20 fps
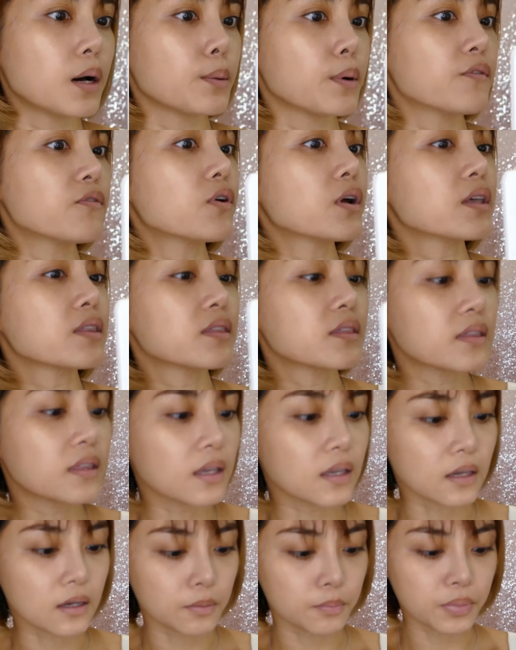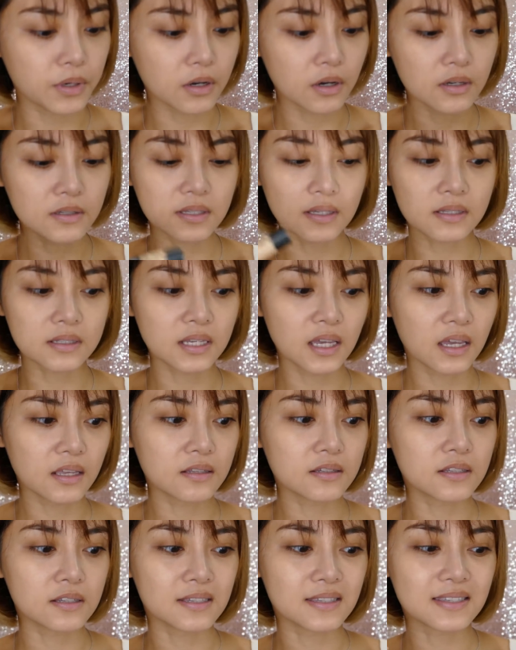However, I think because it
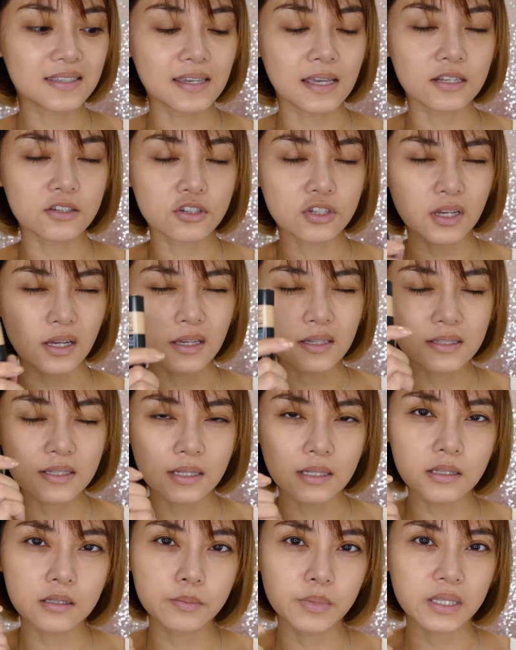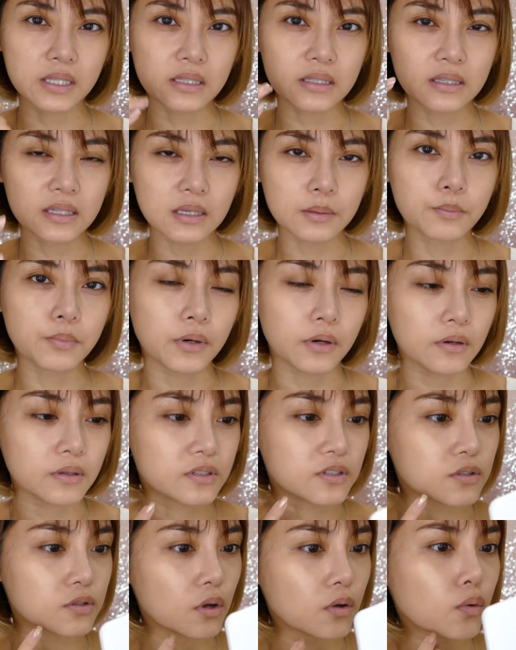tends to set just a little bit deeper,
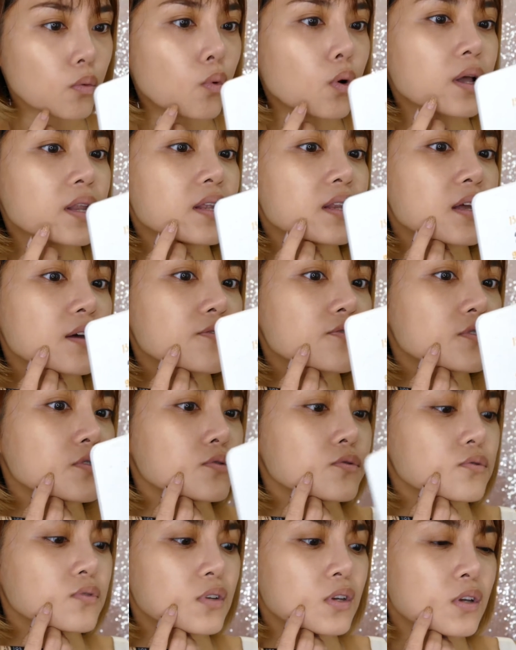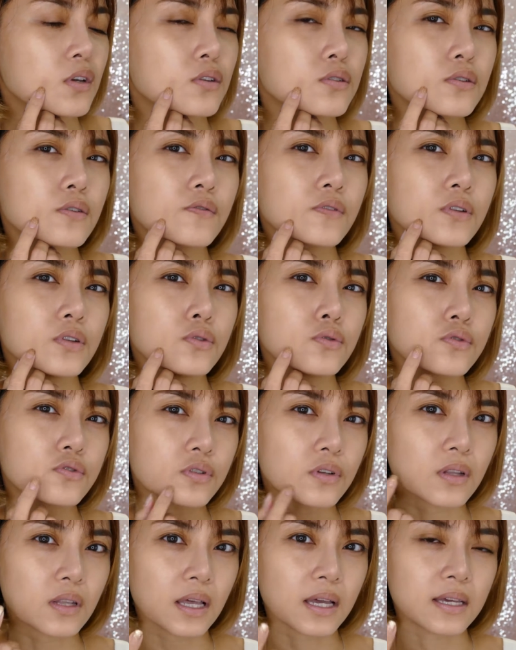it's not quite enough to sort of
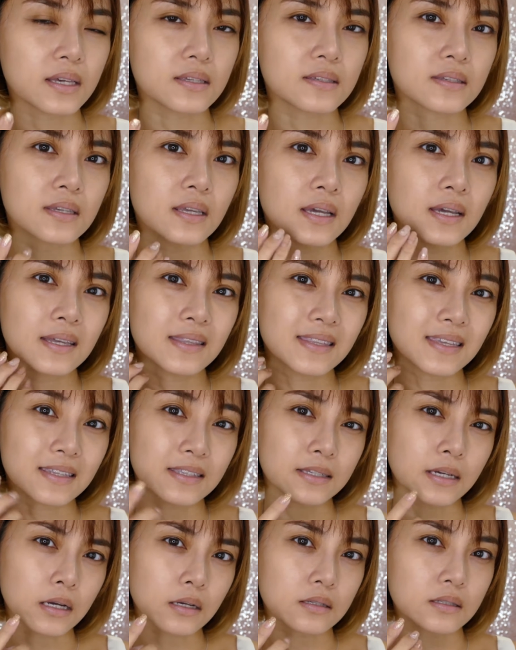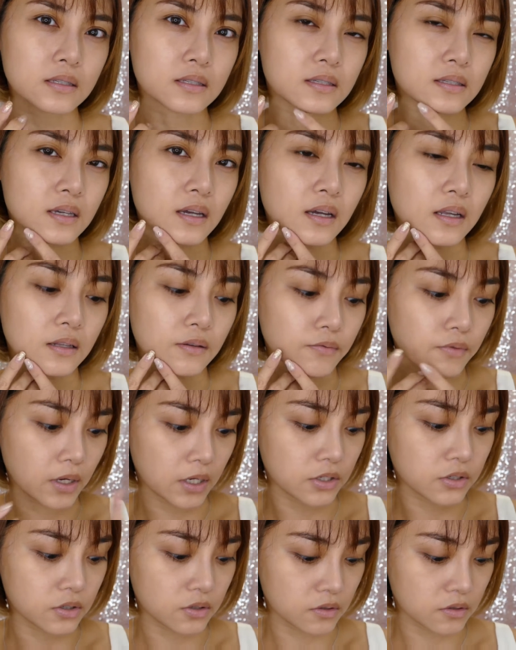neutralize the dark
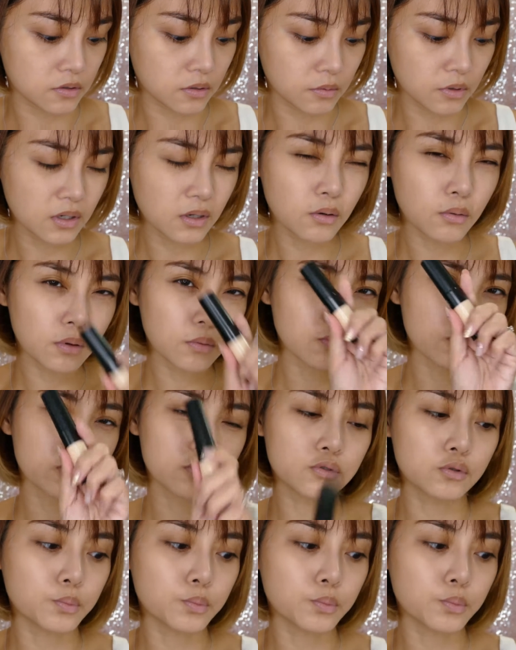discoloration. So I'm going to go in with